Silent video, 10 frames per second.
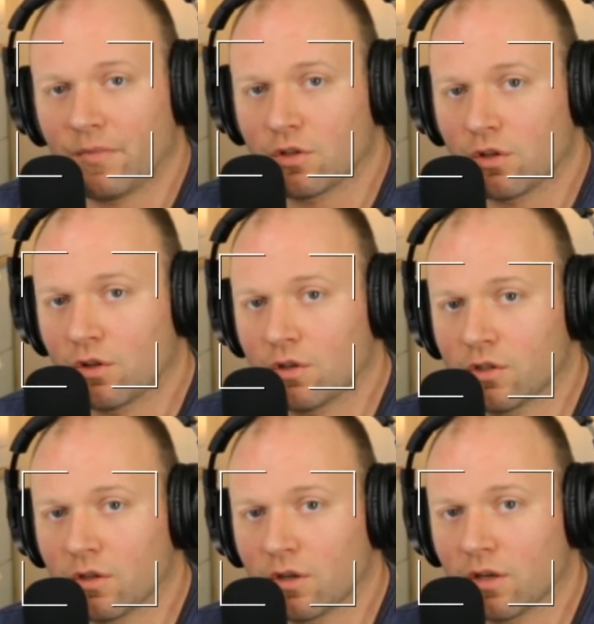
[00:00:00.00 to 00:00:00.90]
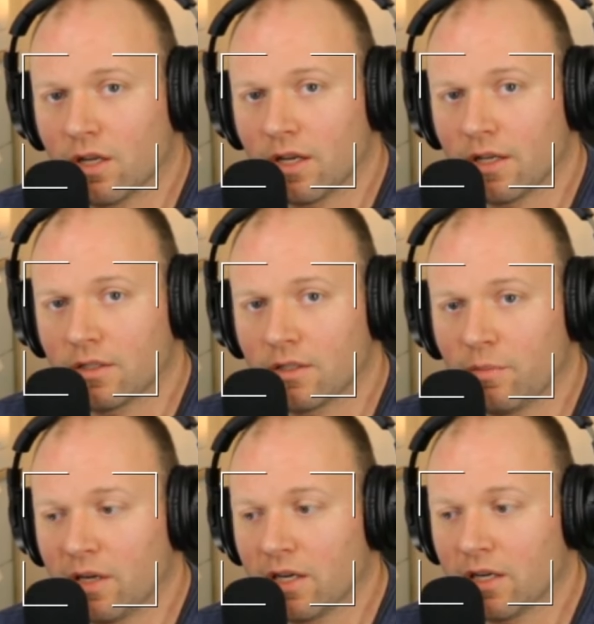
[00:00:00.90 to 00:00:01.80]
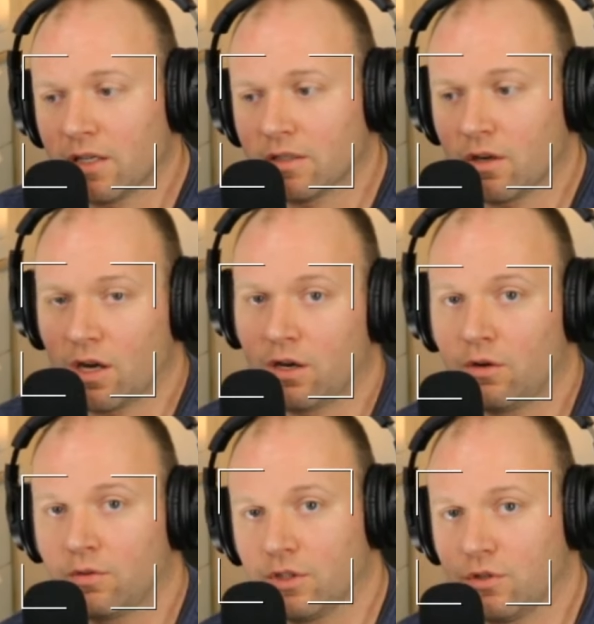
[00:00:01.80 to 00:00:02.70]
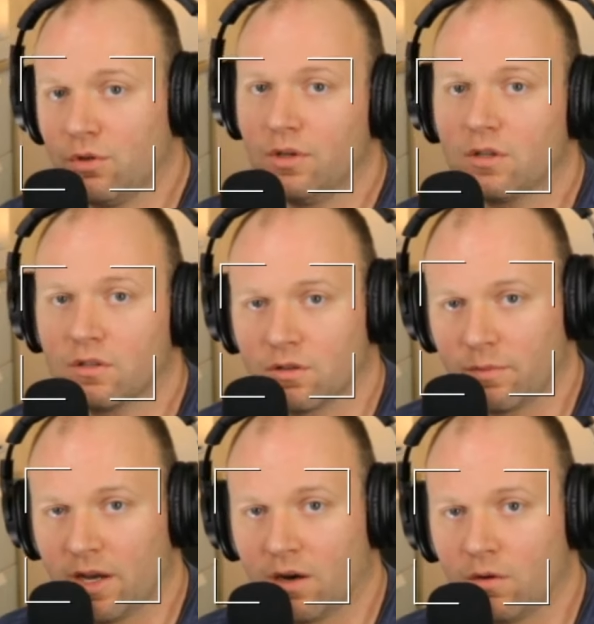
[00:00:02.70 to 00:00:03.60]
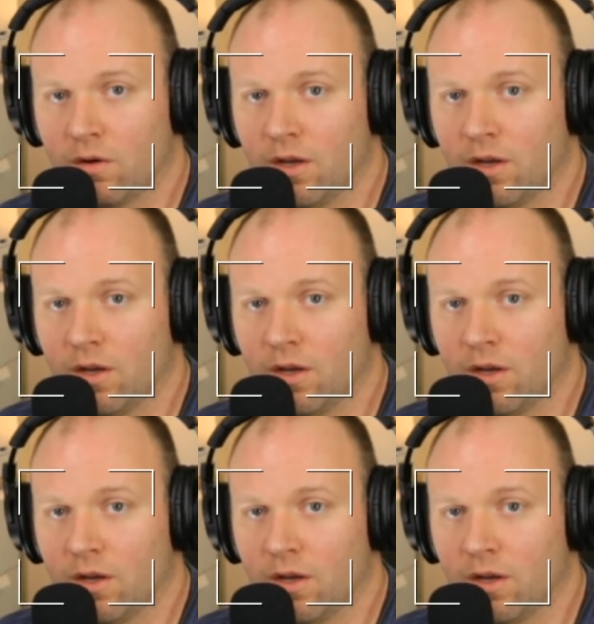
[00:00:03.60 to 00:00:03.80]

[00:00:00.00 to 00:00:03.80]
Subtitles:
to learn certain things because God knows that 2 years from now,